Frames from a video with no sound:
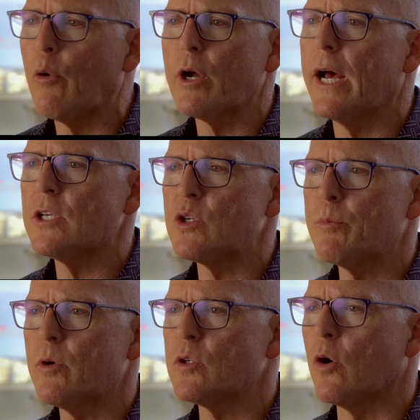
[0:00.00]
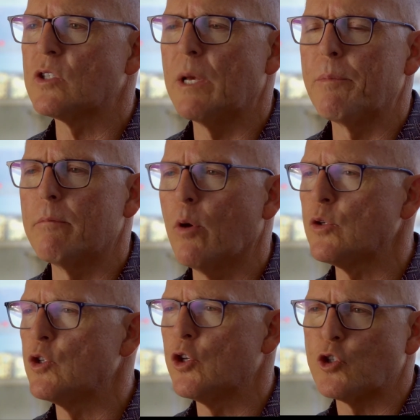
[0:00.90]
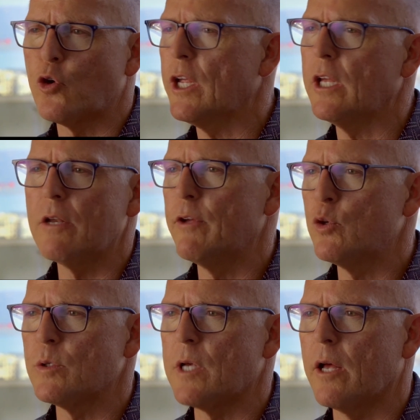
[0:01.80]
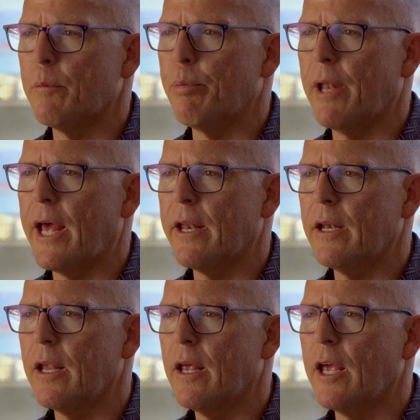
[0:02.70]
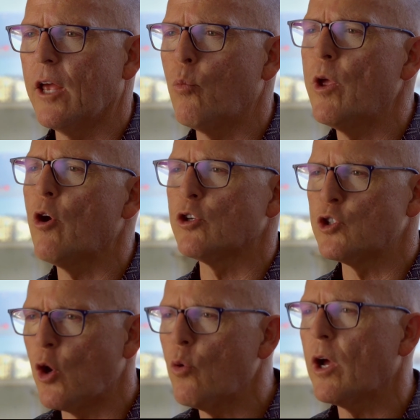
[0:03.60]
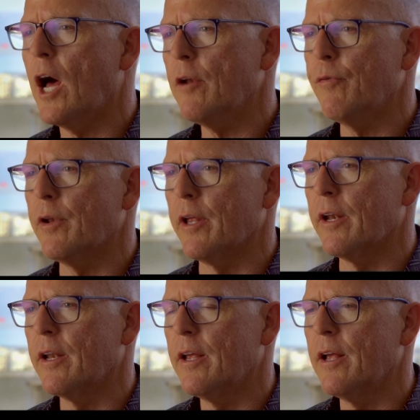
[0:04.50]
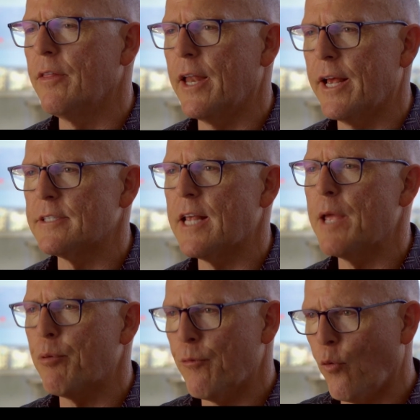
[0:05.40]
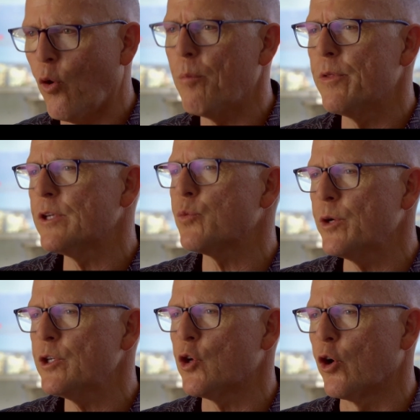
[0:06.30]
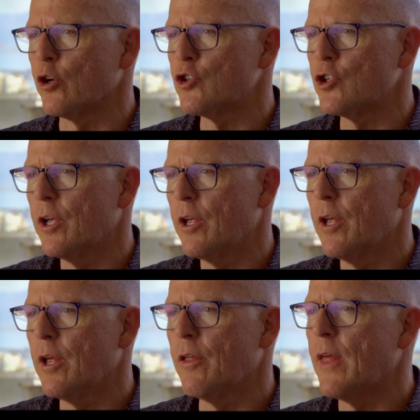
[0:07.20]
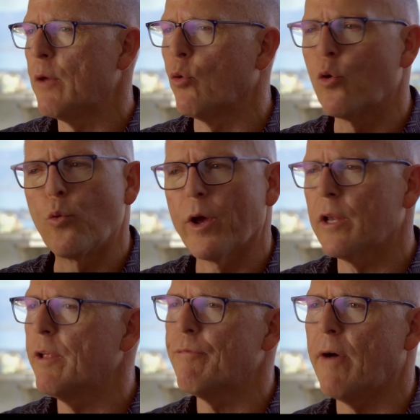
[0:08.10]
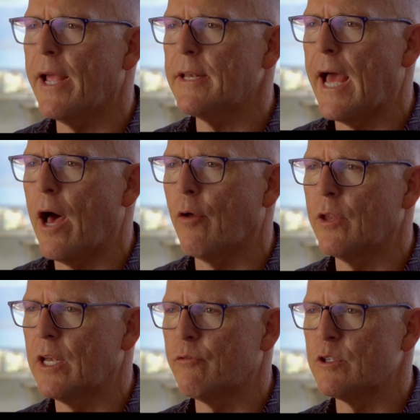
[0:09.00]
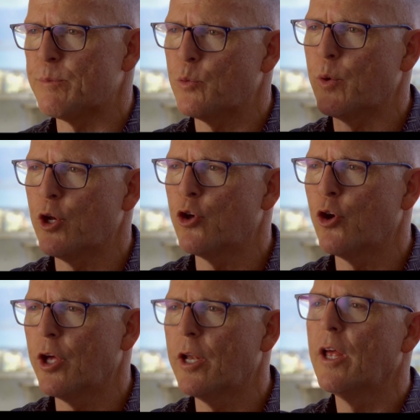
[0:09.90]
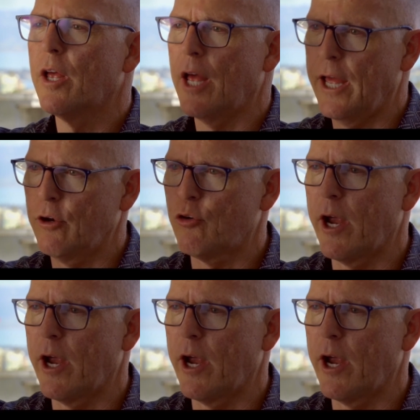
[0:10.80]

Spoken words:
Our customers are some of the most discerning individuals on the planet, and we are so confident that as they perform this research, they will quickly find out the difference between good and